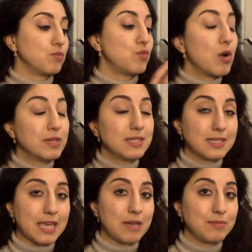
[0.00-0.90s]
Rodents
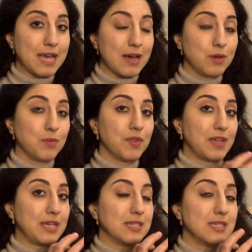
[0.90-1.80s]
came down with
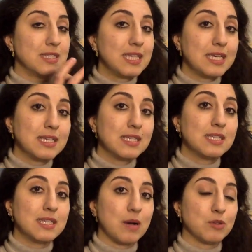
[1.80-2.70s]
a disease
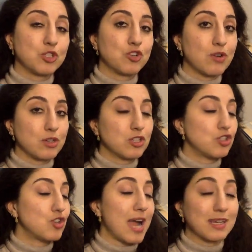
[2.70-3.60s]
that was
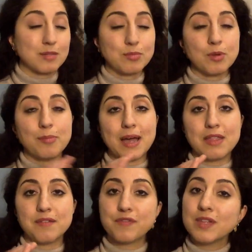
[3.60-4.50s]
contractable by the
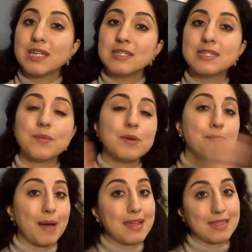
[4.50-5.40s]
fleas that would
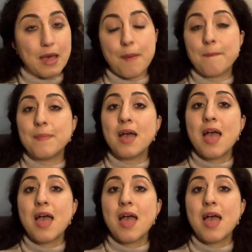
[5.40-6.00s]
bite them,